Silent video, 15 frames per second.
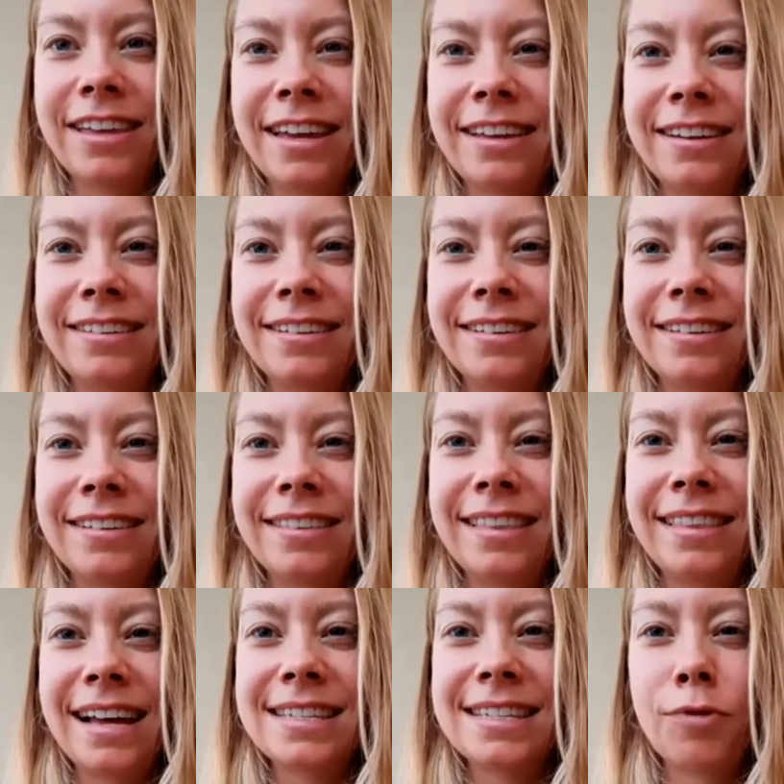then
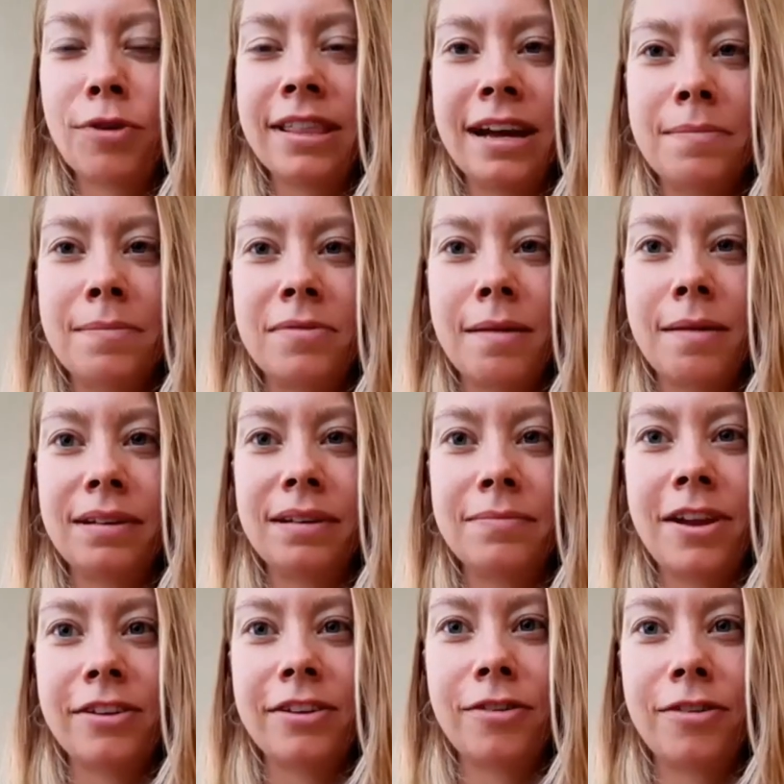that's more their problem,
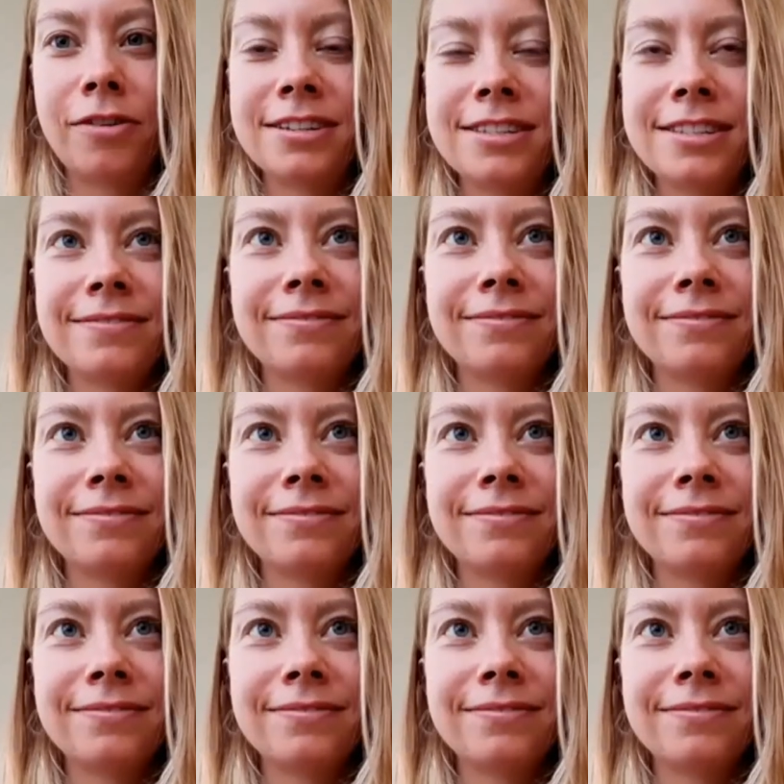not yours.